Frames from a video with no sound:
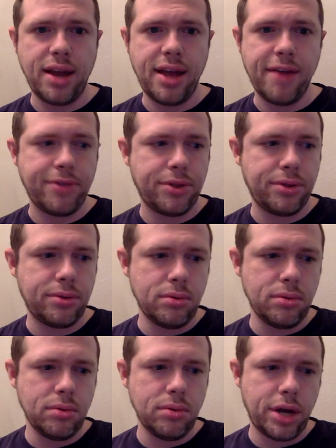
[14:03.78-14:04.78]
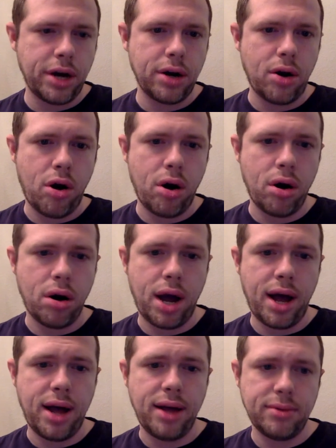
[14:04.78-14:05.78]
if there
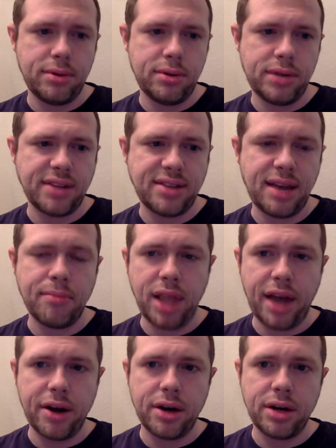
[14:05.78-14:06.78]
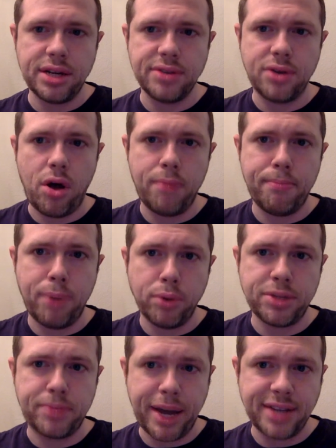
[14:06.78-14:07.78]
are that same letter is on
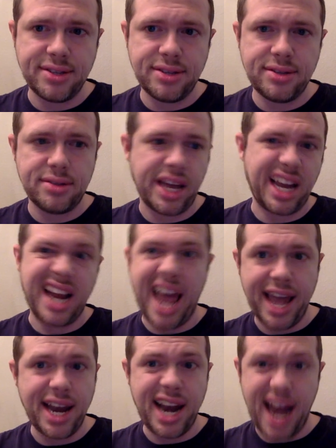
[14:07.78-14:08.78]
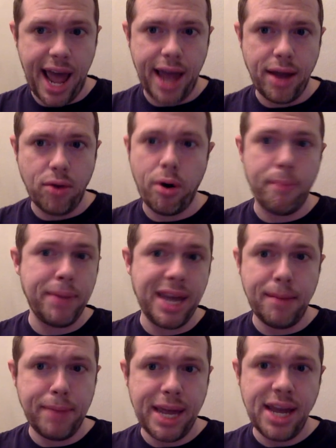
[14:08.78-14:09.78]
both spaces, like an A and an A or a B
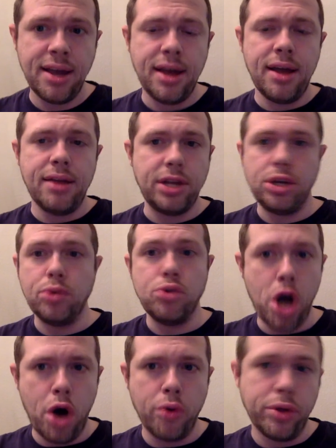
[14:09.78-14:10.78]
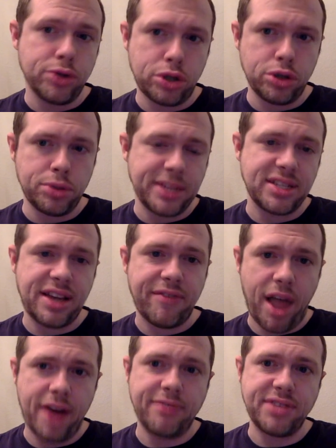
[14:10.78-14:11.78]
and a B, then you know those two spaces have
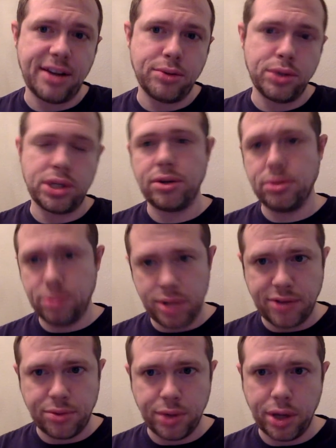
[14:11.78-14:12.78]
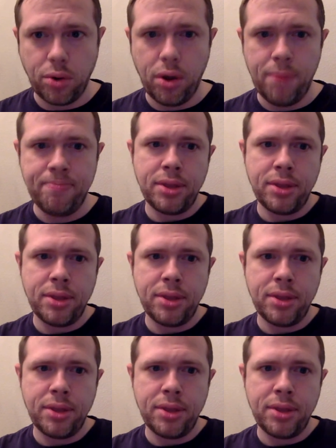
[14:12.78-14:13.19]
line of sight to each other. So that's really cool.